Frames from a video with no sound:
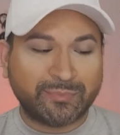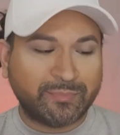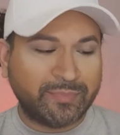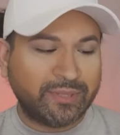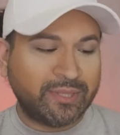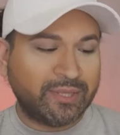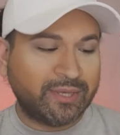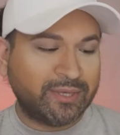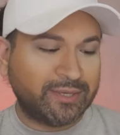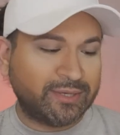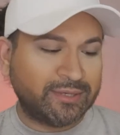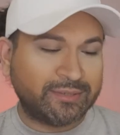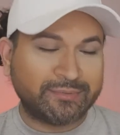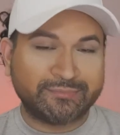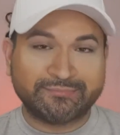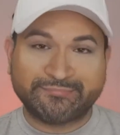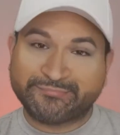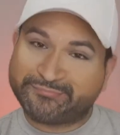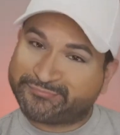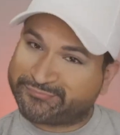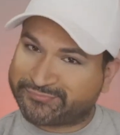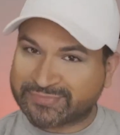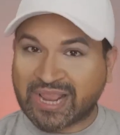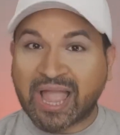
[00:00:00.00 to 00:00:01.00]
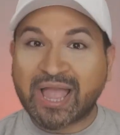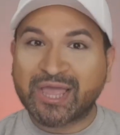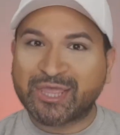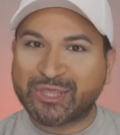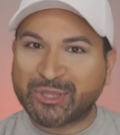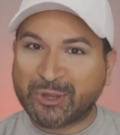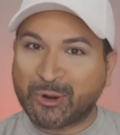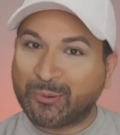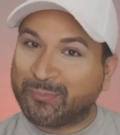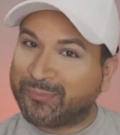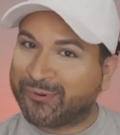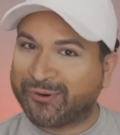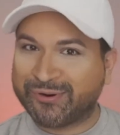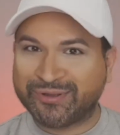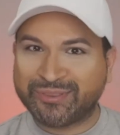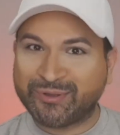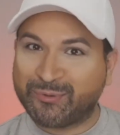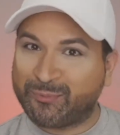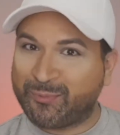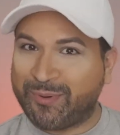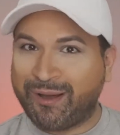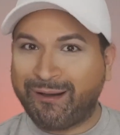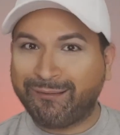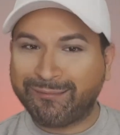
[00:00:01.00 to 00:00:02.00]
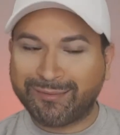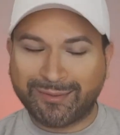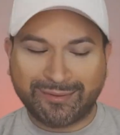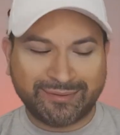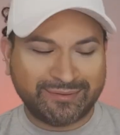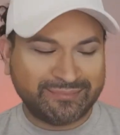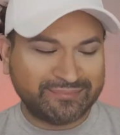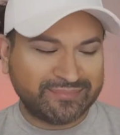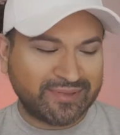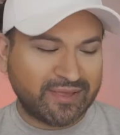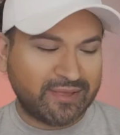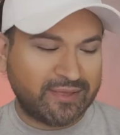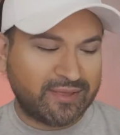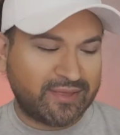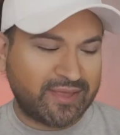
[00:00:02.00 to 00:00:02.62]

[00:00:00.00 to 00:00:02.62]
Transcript: me up, you're more than welcome.